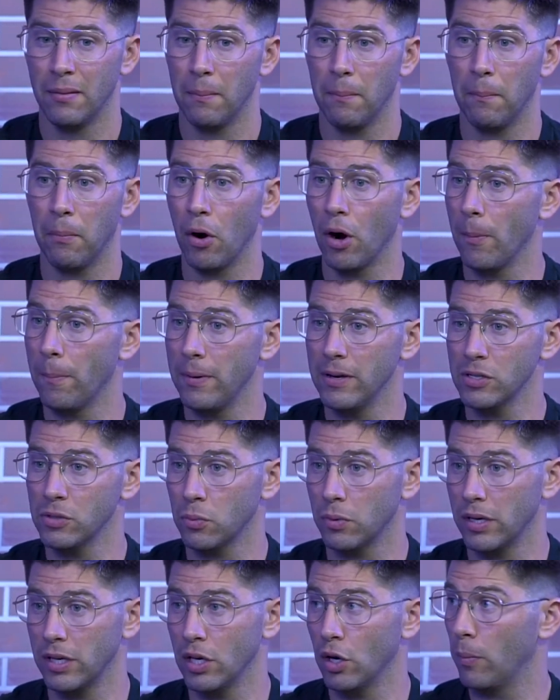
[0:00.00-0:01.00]
purpose
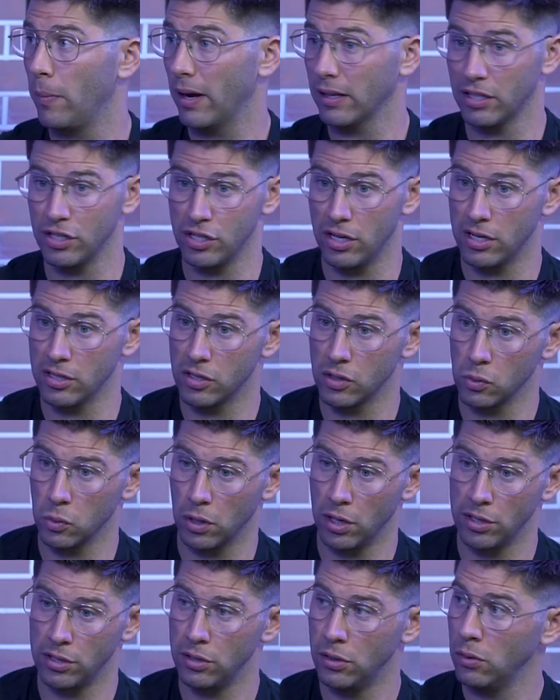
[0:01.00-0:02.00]
when you go back to Genesis 1
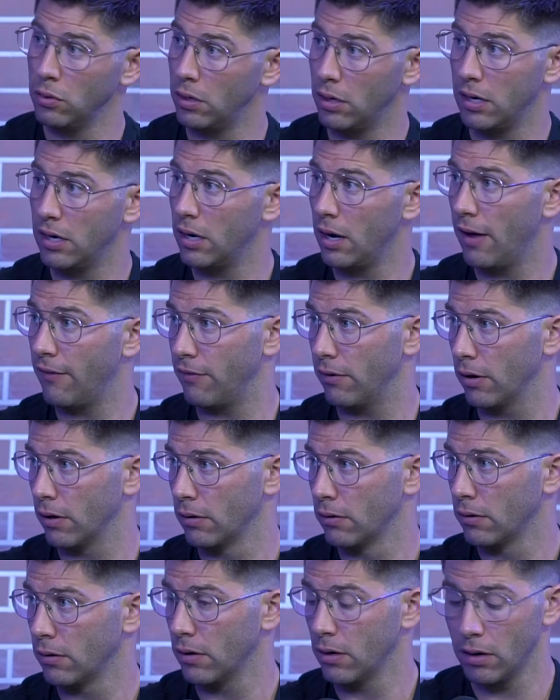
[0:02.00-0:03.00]
and 2? Never.
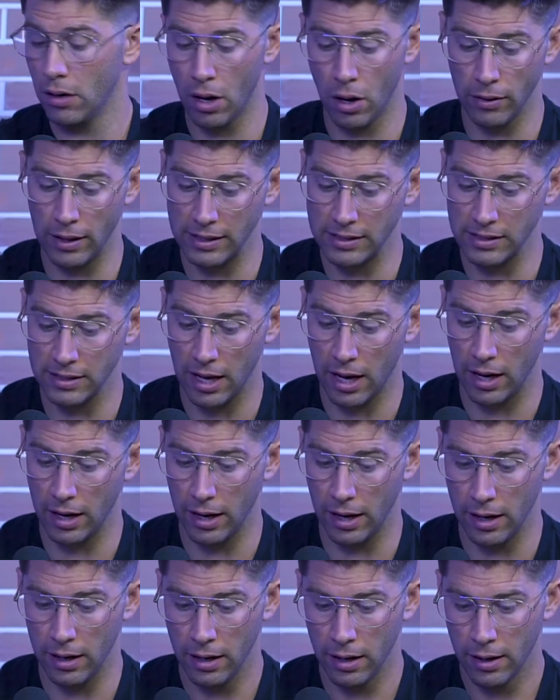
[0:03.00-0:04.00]
No, that's not
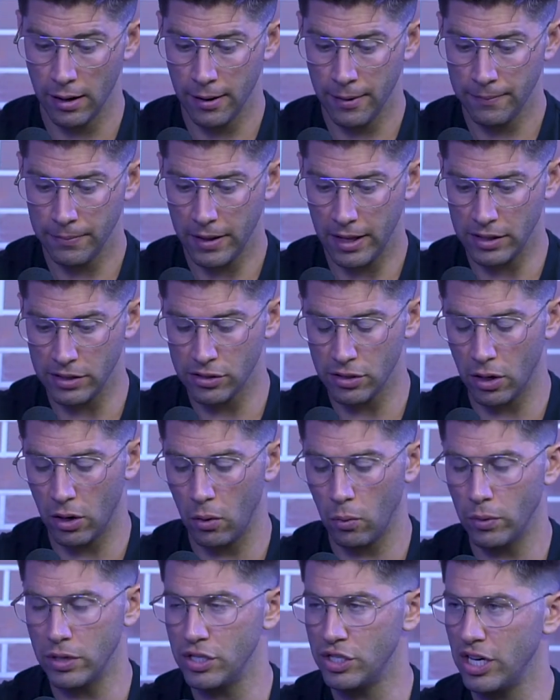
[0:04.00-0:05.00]
it. And so
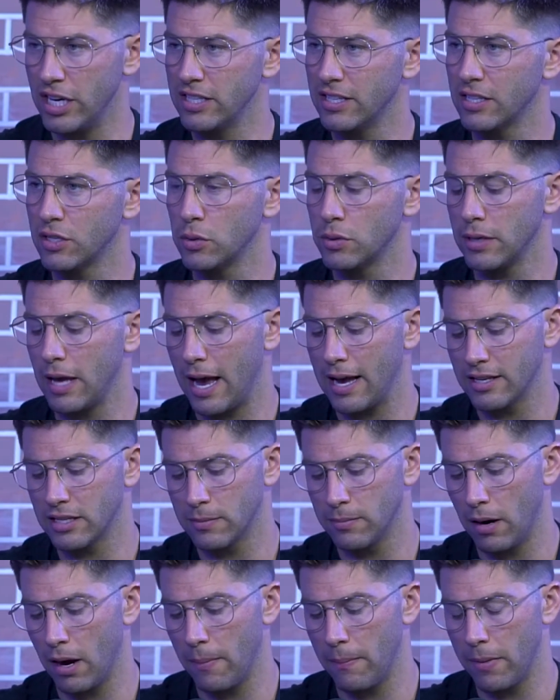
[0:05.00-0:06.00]
when Jesus was asked
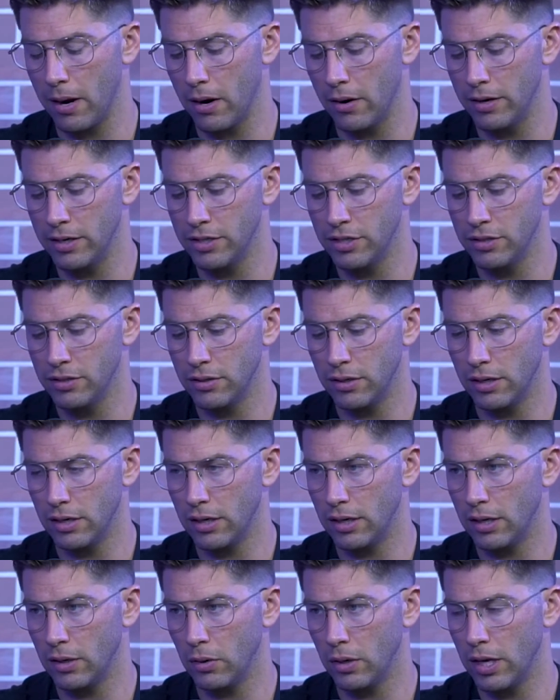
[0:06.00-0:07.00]
about marriage,
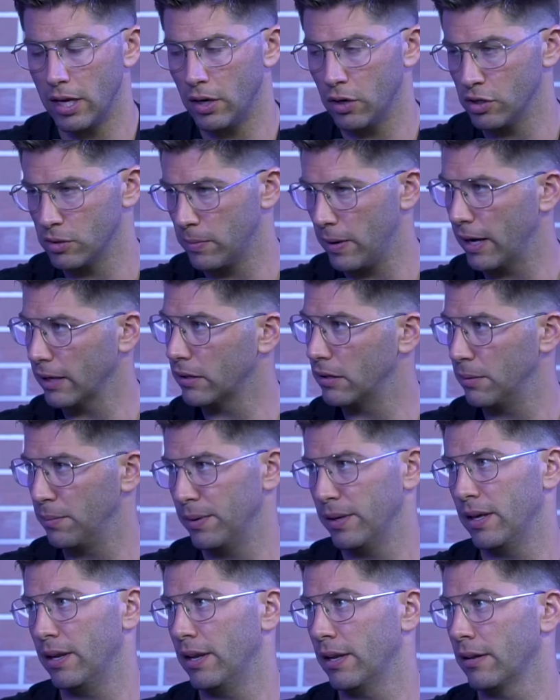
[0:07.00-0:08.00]
he goes back to the
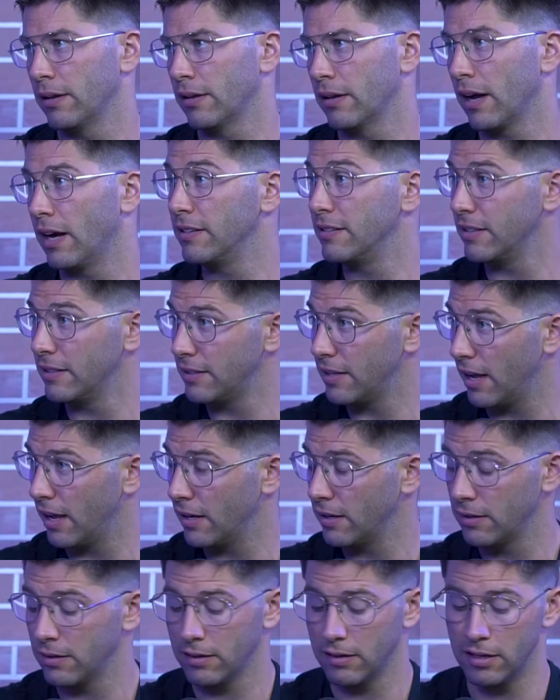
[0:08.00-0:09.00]
beginning, God's
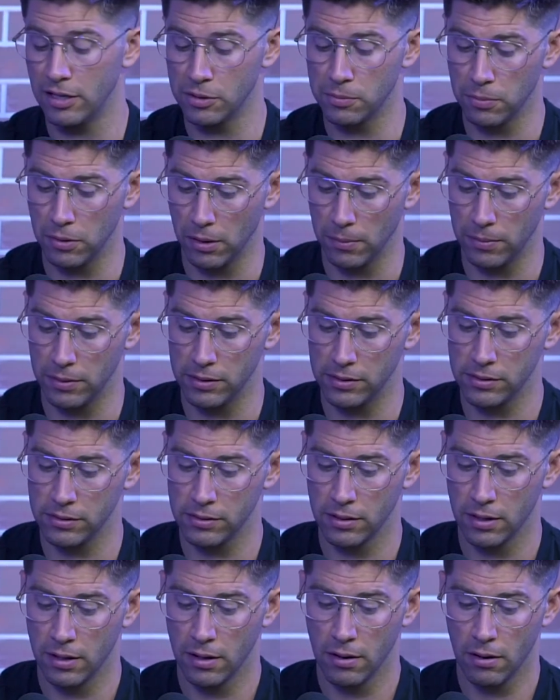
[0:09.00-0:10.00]
intent, his purpose,
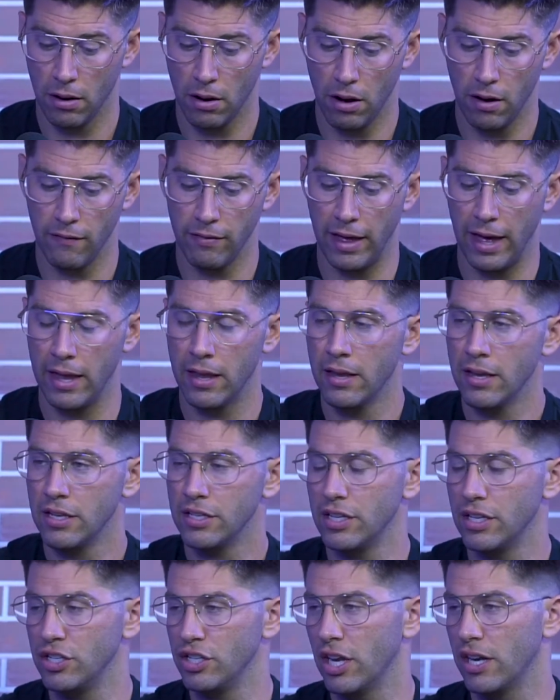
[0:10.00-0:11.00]
all that.
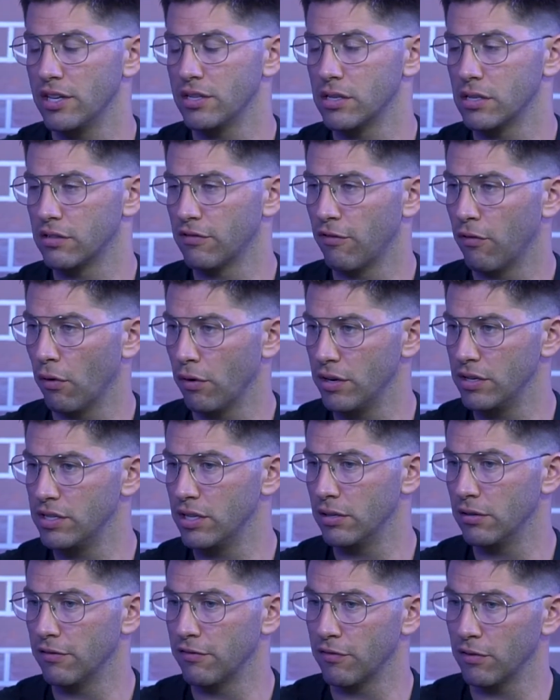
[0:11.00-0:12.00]
It's in Genesis 4, you see
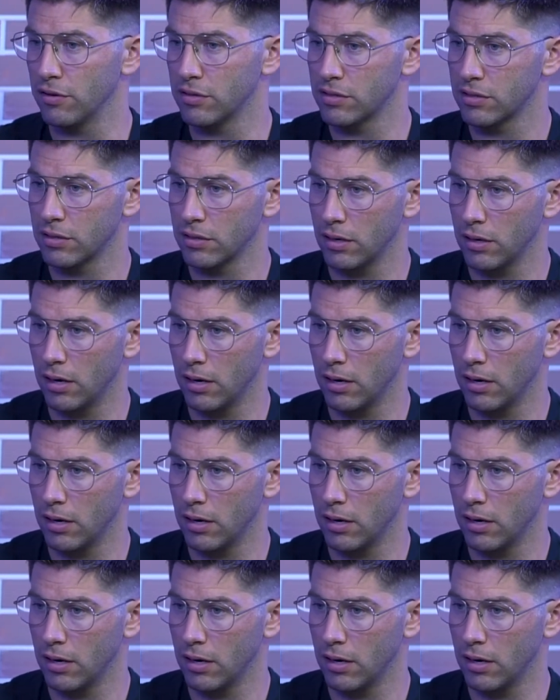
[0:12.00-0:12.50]
the first